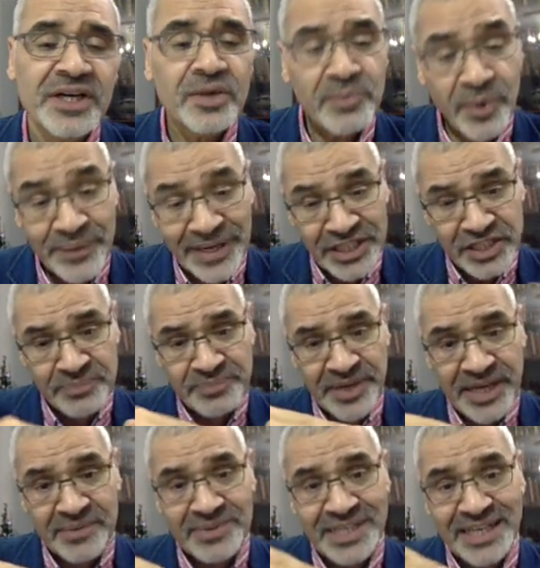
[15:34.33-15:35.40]
Population
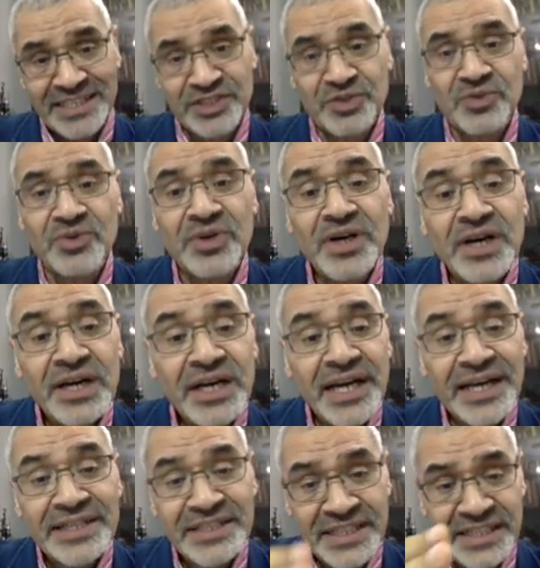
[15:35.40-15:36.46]
pyramid, as you
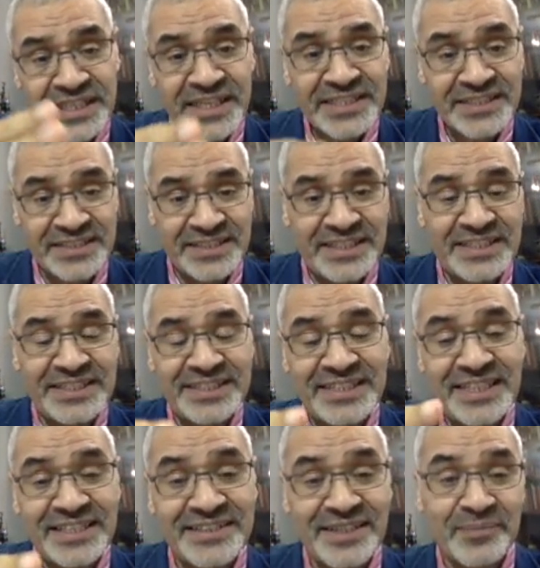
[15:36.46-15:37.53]
can see, it
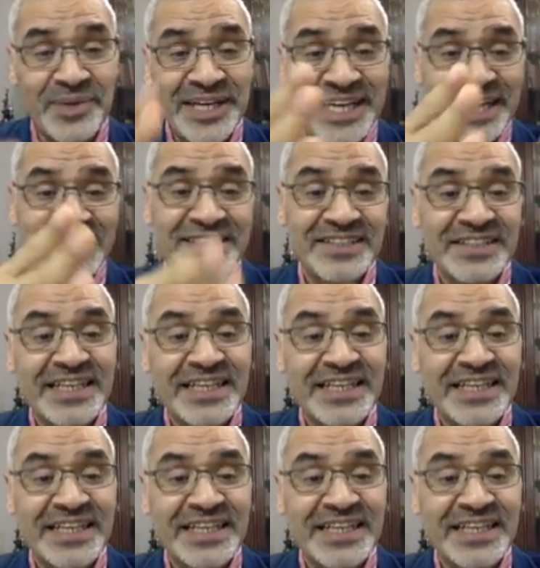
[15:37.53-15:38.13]
replicates